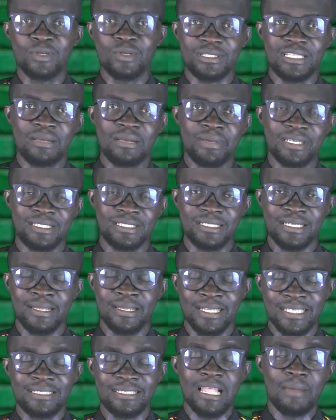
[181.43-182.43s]
Muslim,
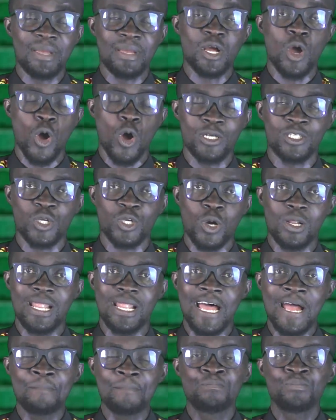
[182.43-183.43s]
an Islamic
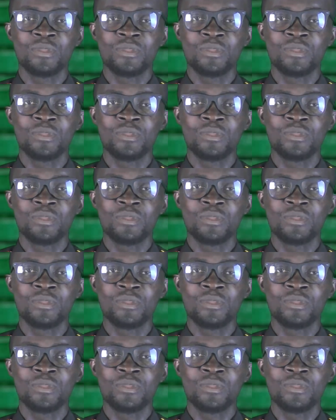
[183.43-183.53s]
scholar,